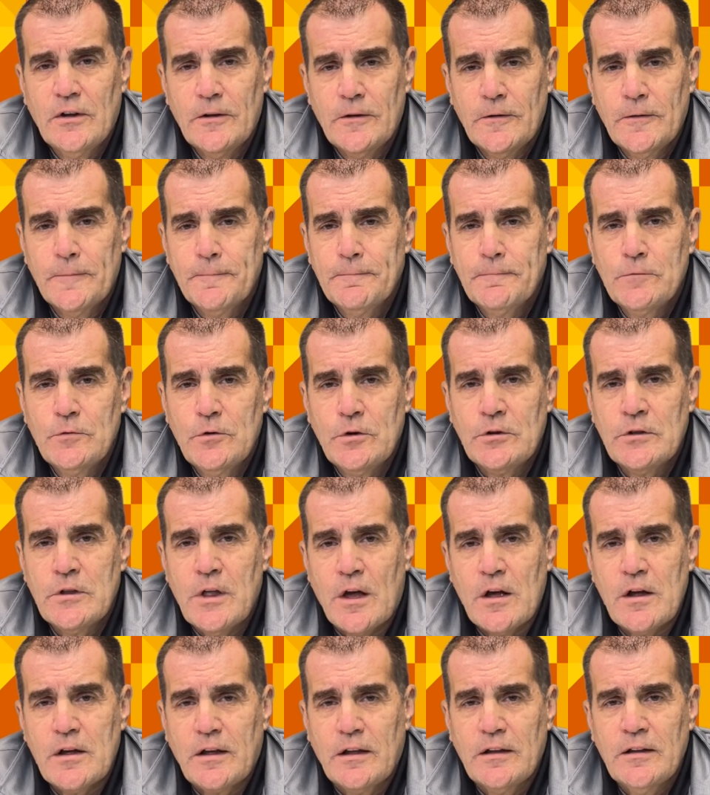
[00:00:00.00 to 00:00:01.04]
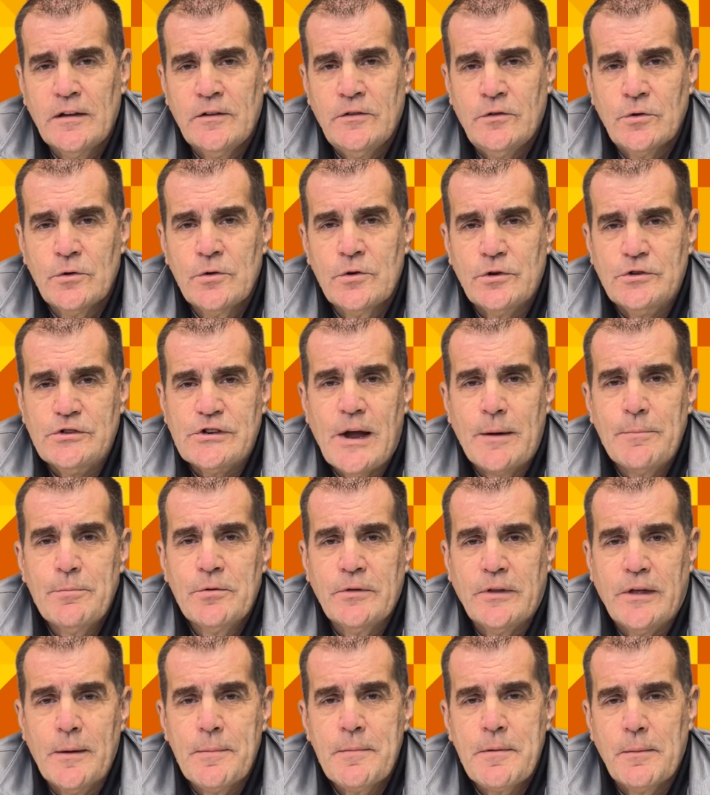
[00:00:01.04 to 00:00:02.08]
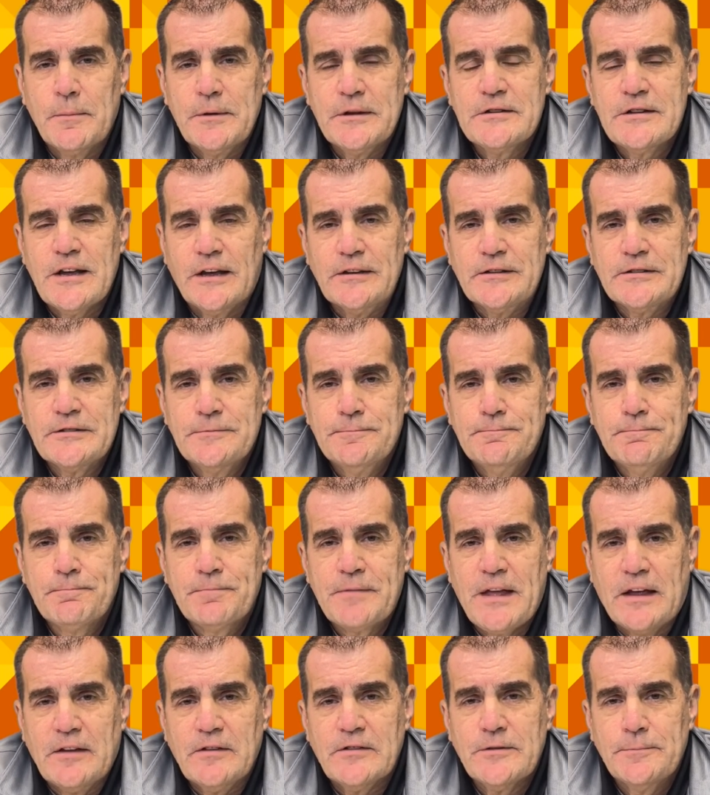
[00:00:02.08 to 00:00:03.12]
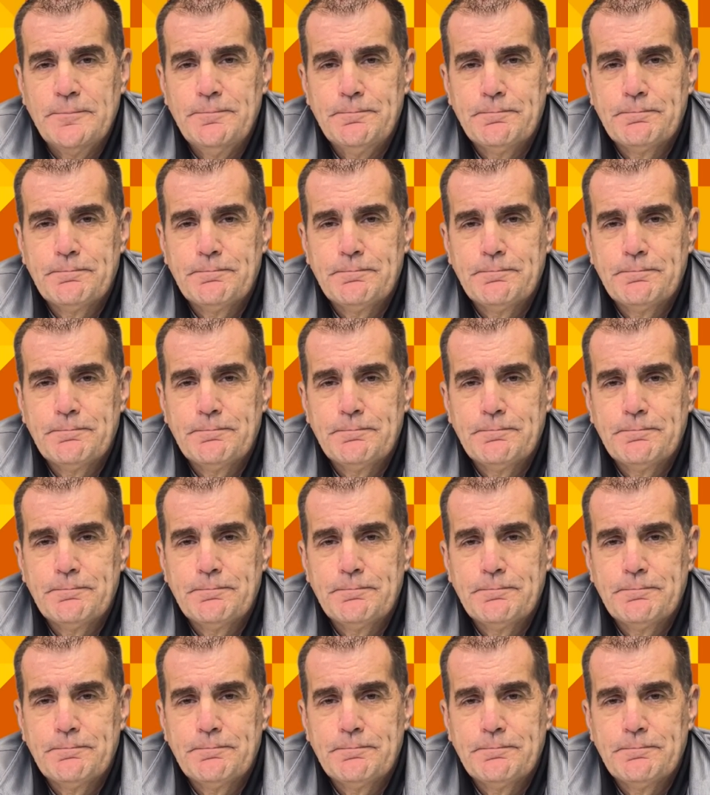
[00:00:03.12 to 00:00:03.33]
Good luck and do a good job on the upcoming tests. Thanks.